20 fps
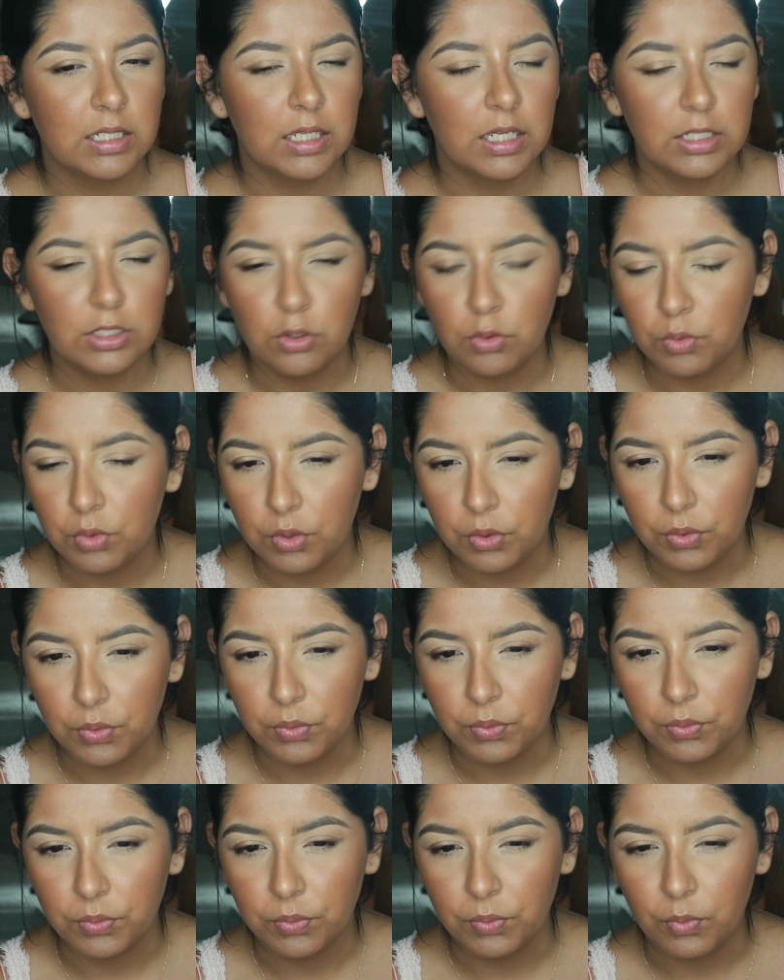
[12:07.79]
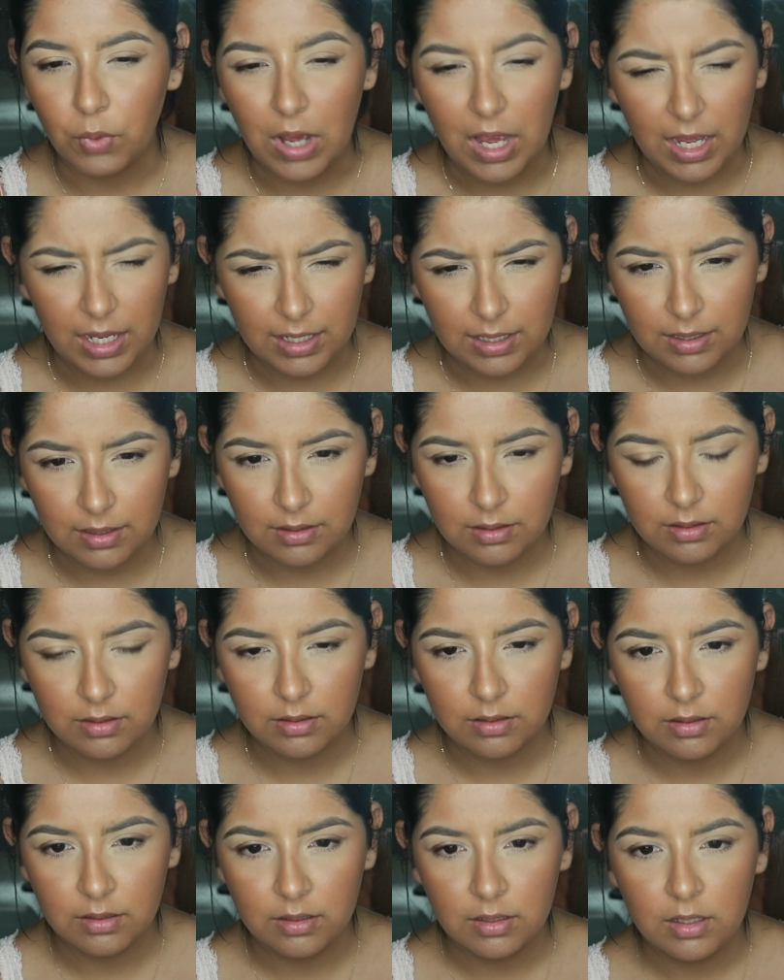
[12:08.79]
I don't know why.
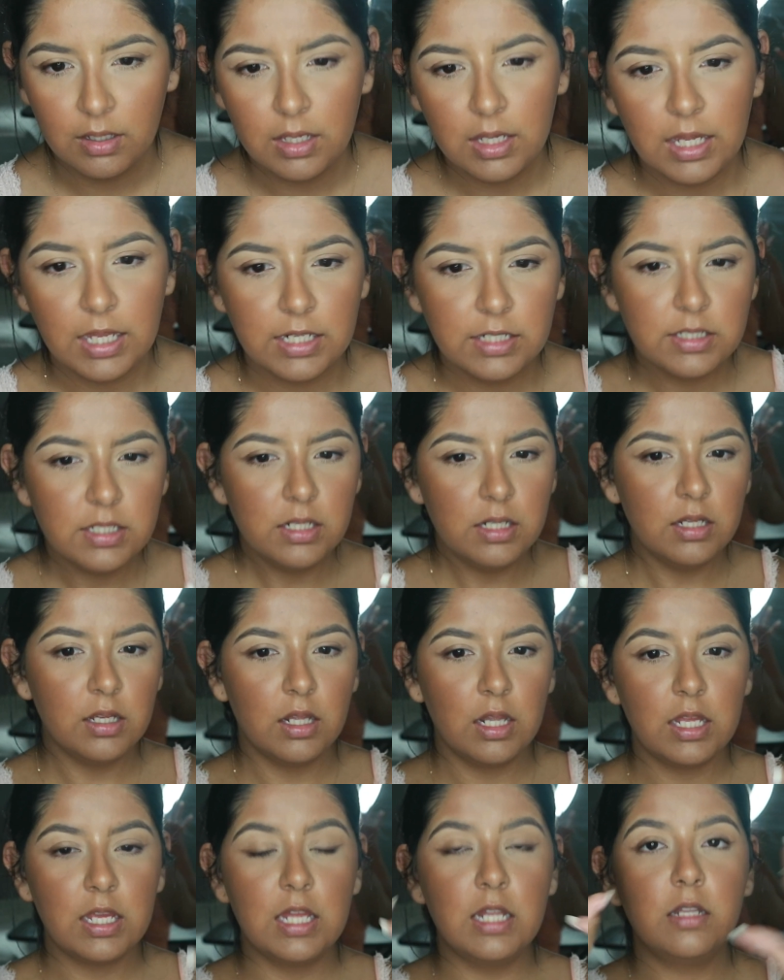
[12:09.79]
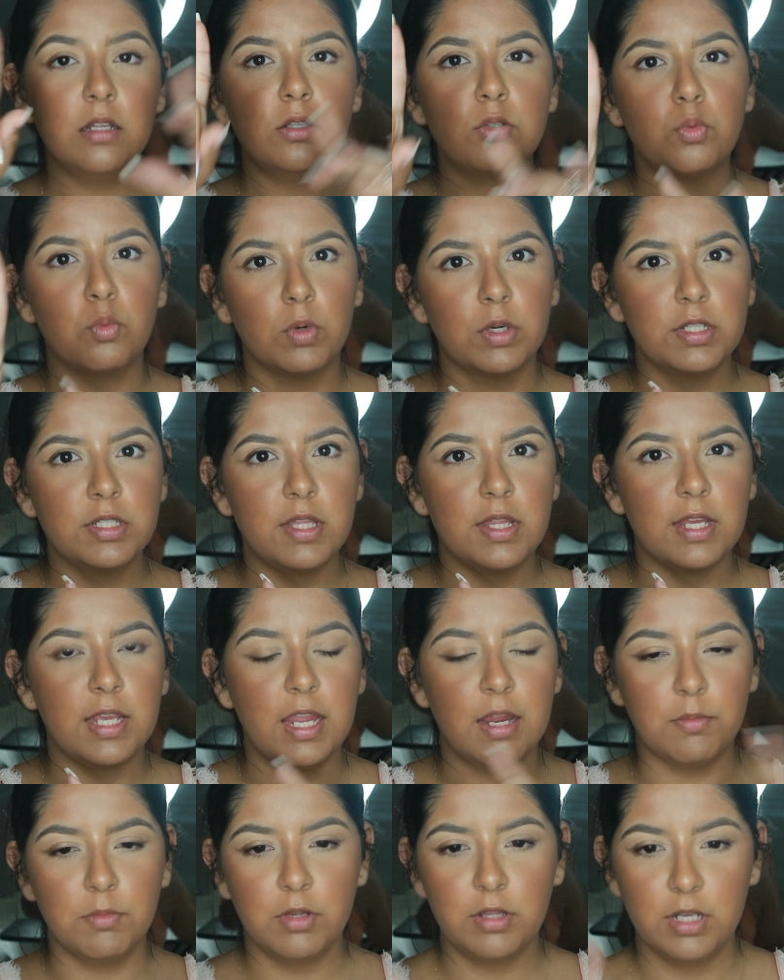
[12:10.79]
It doesn't like it looks worse in the
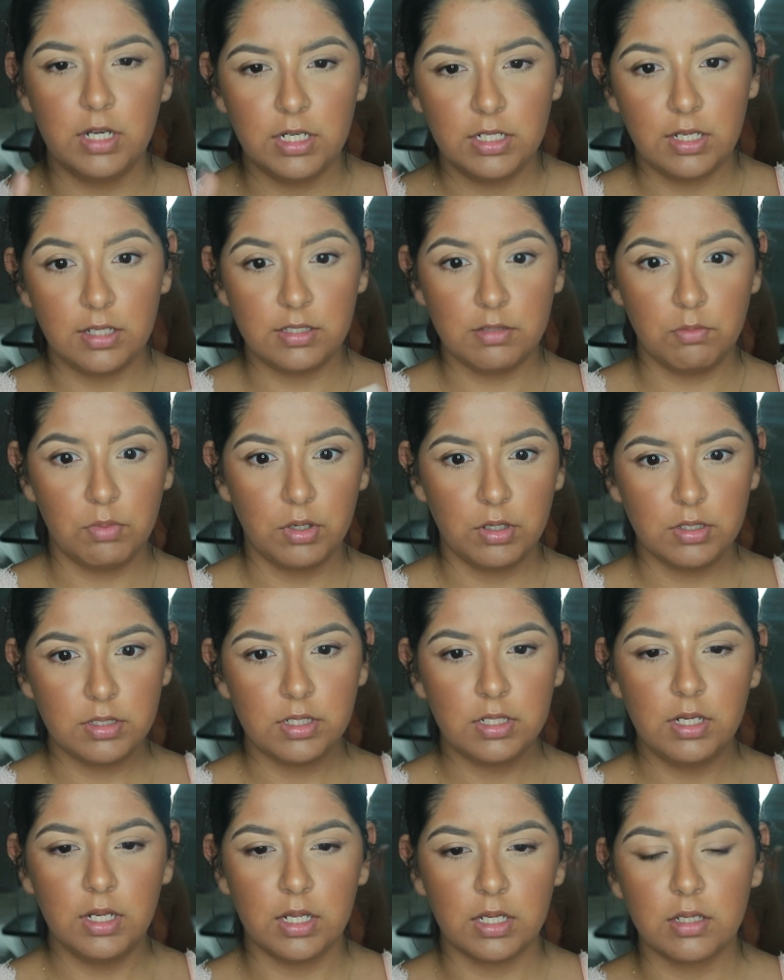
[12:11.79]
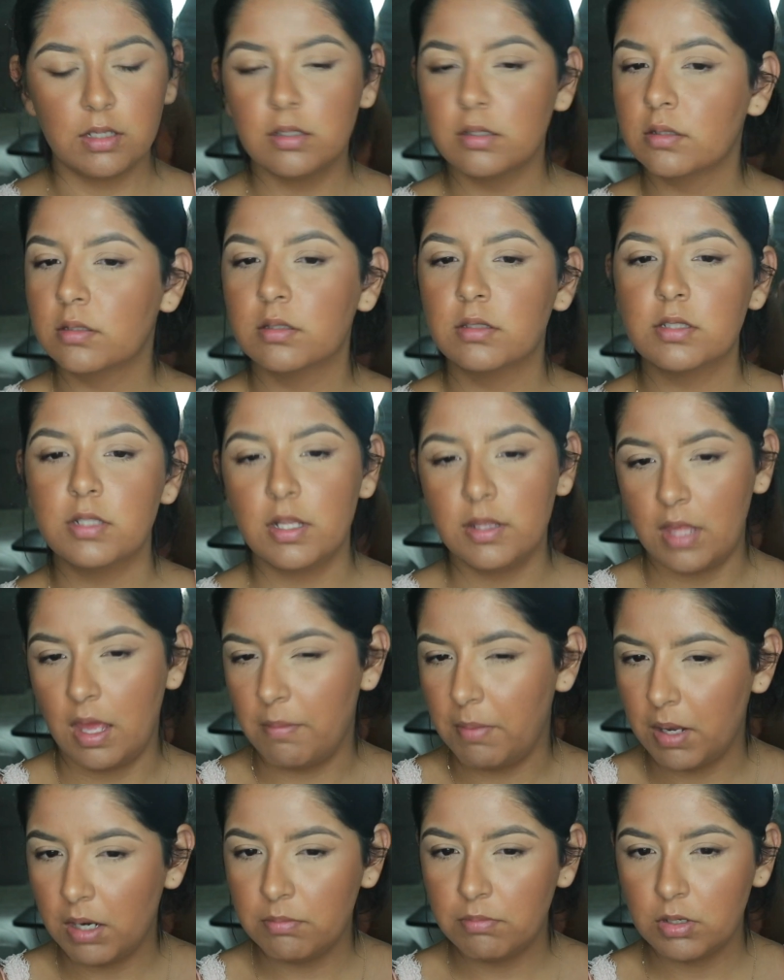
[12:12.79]
camera than it does in person. Like, it's not
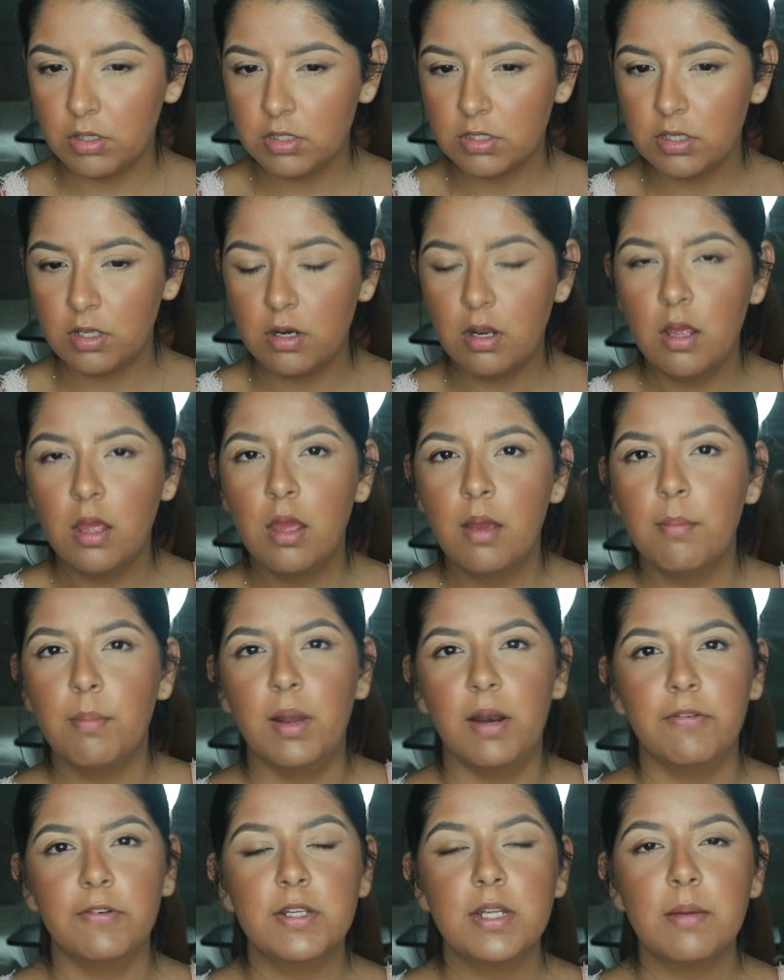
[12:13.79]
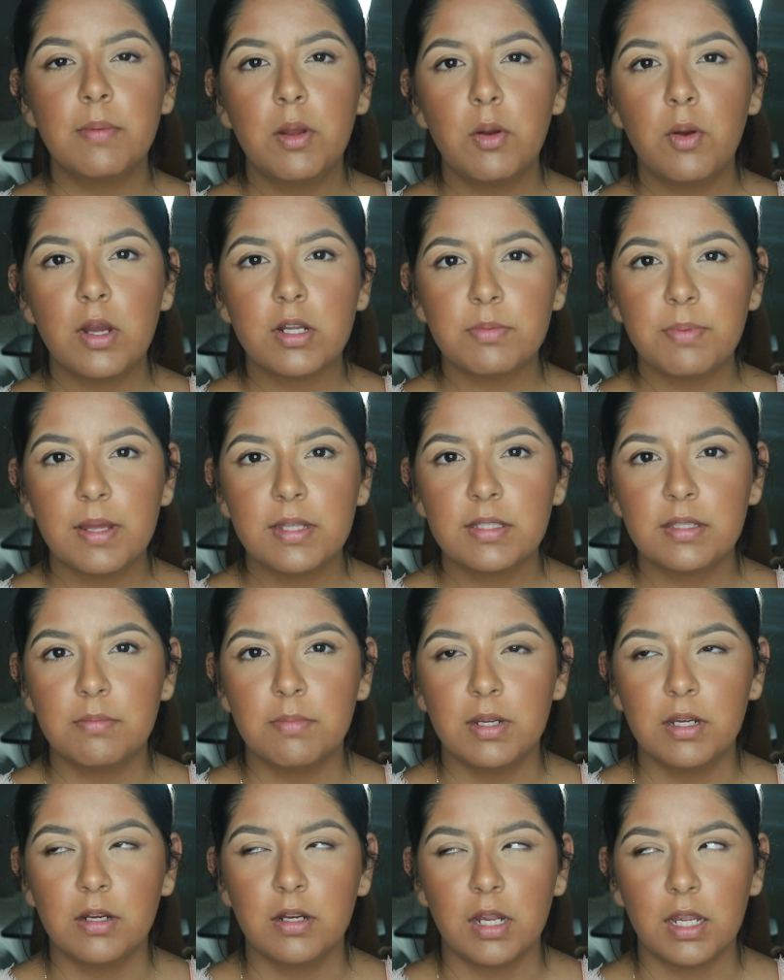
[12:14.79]
that bad in person, but every time I walked past the
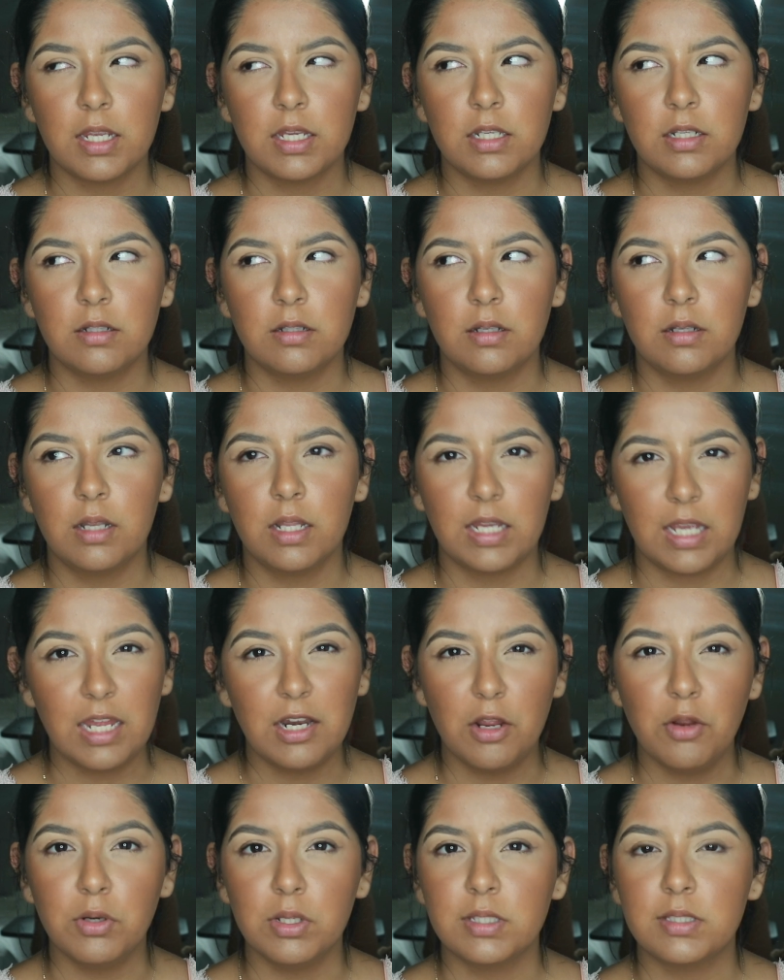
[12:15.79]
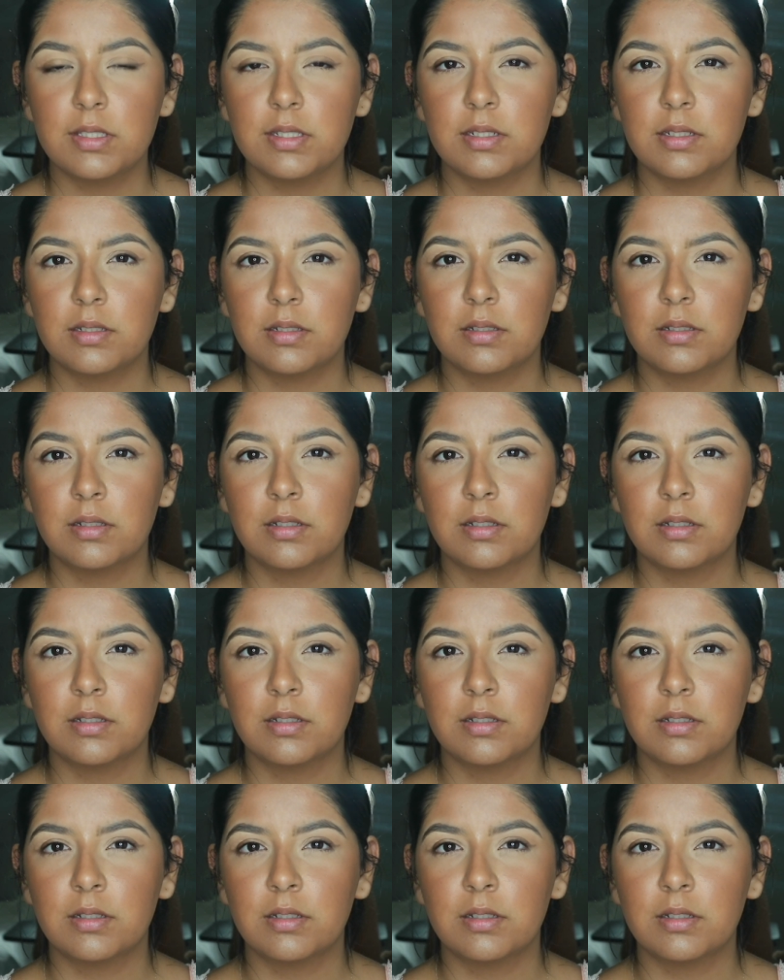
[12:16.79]
mirror, I noticed.